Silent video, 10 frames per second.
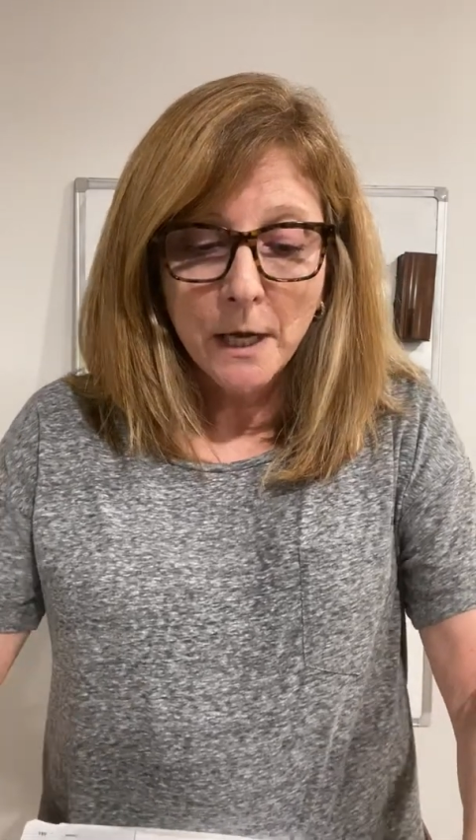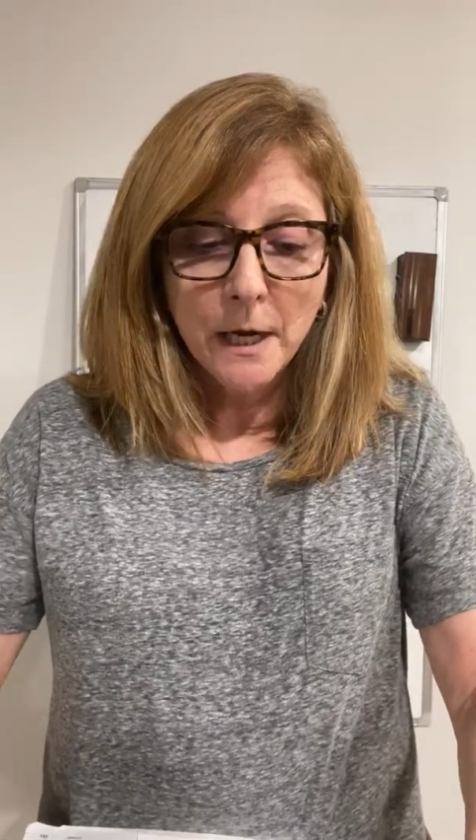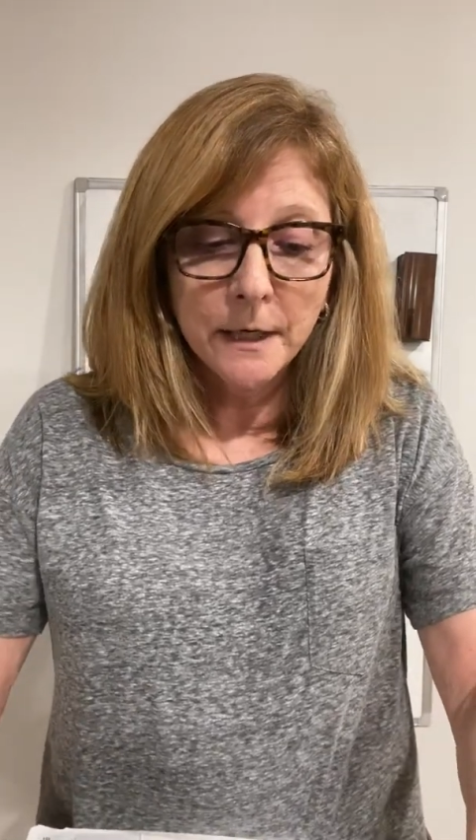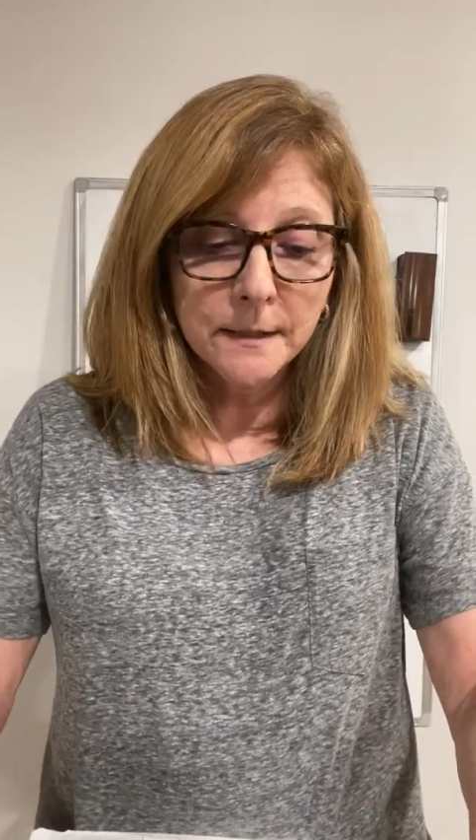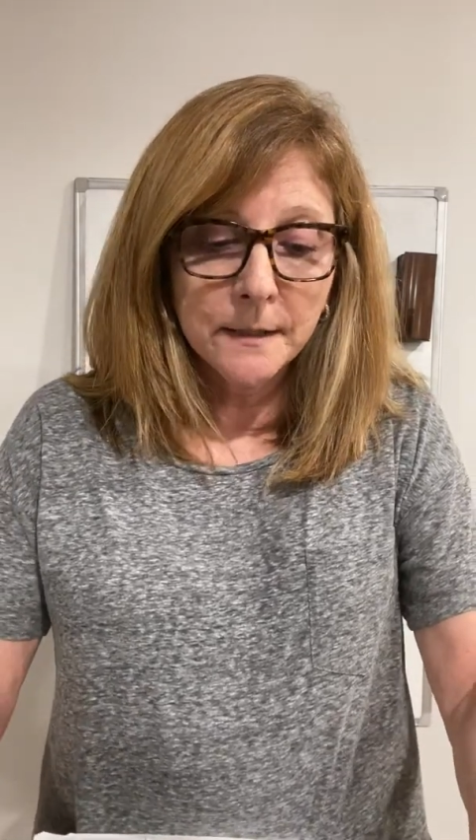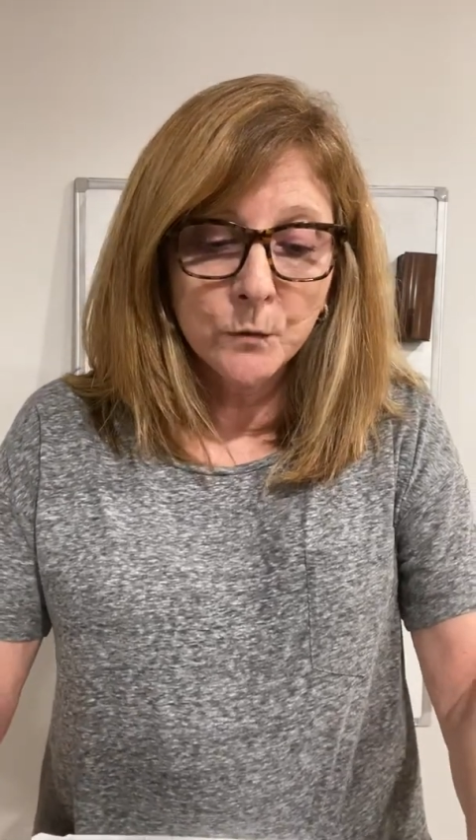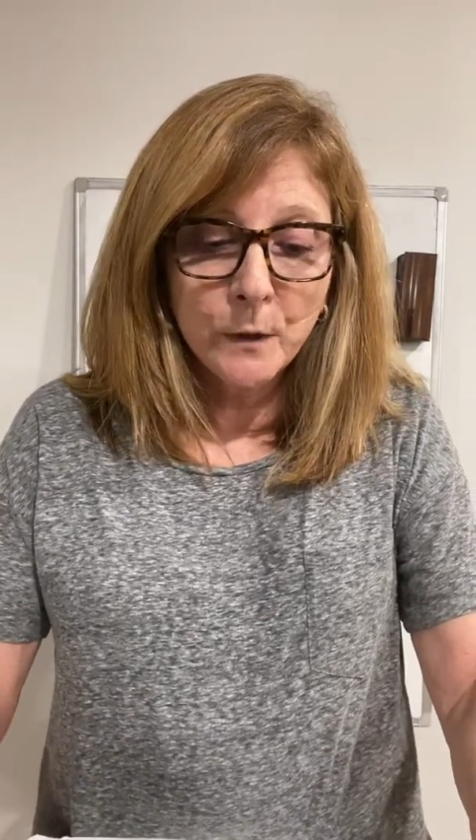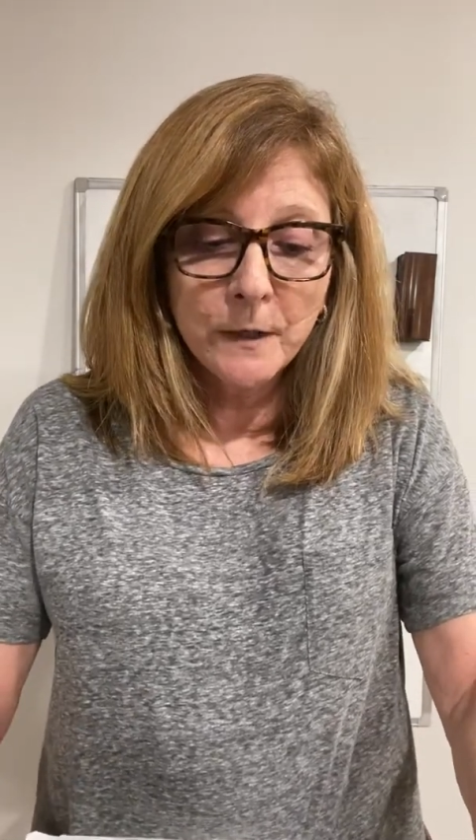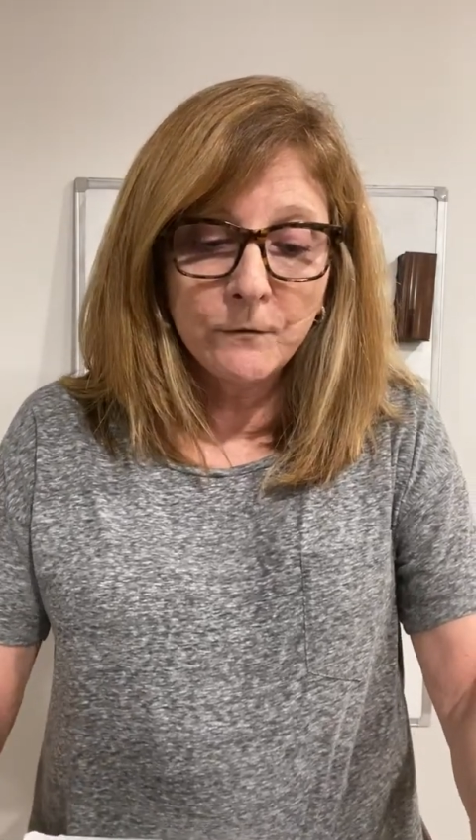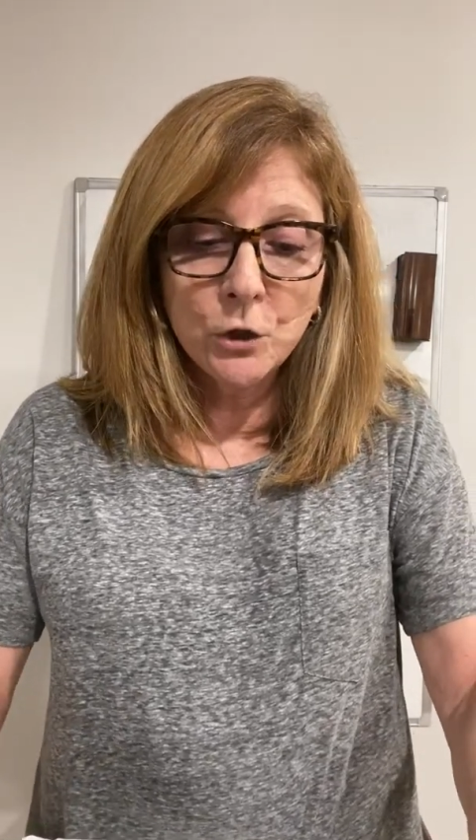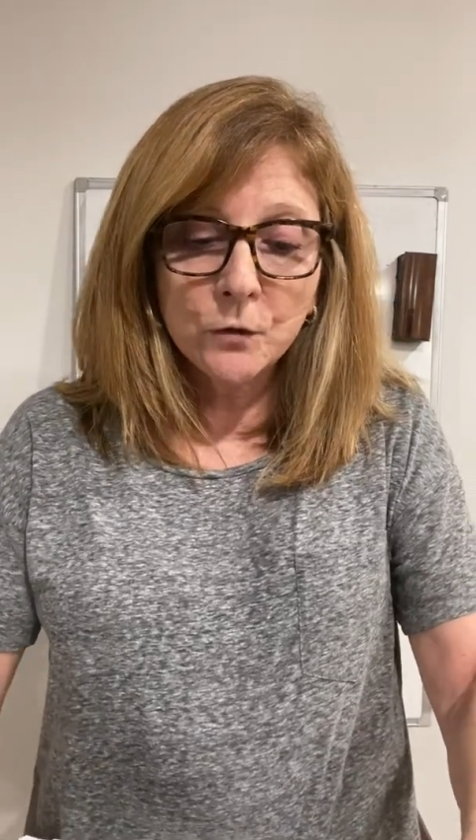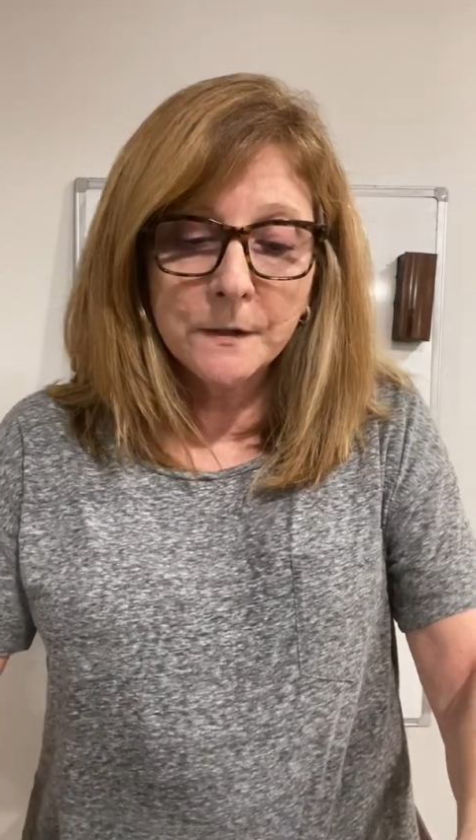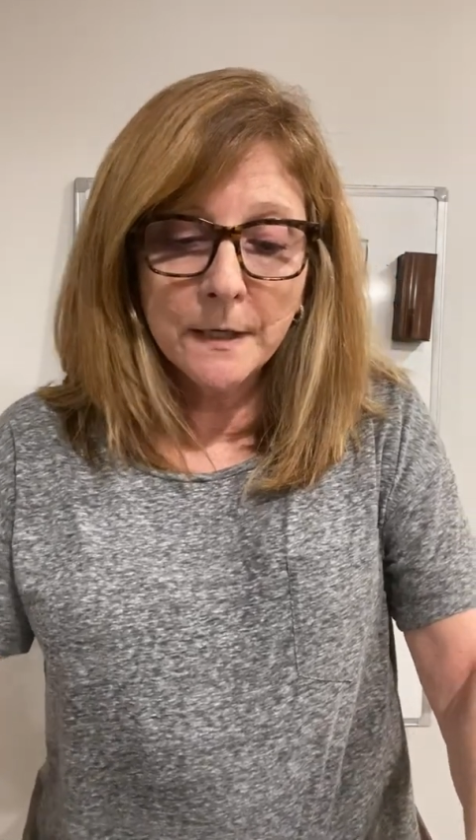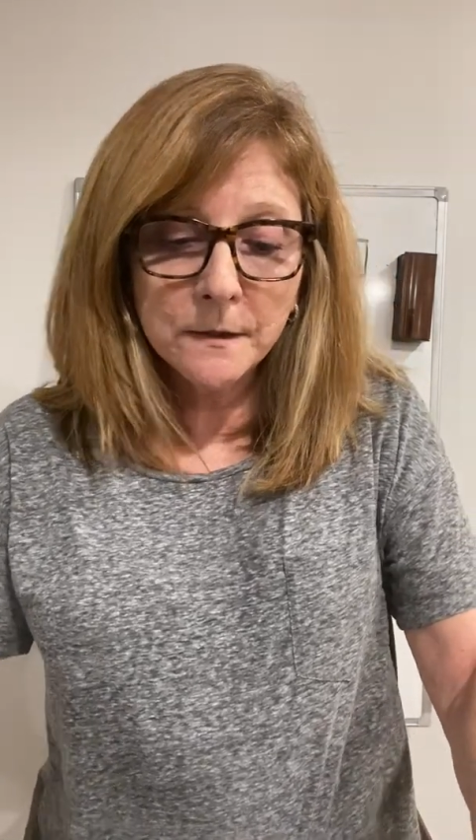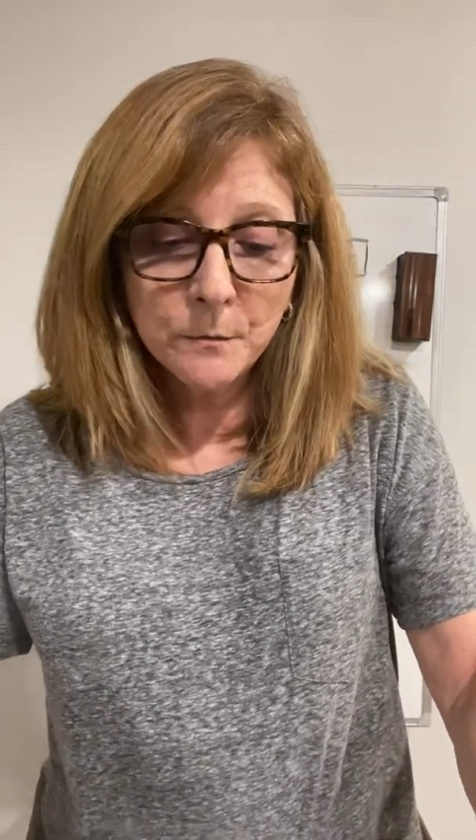And it says, we have used
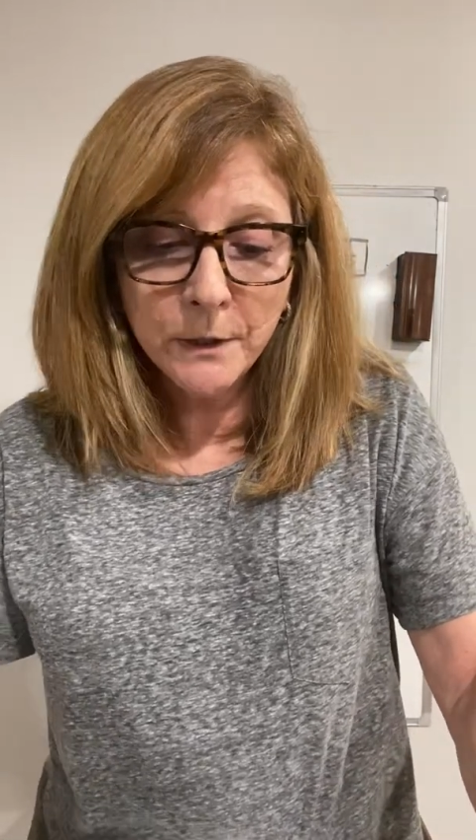decimal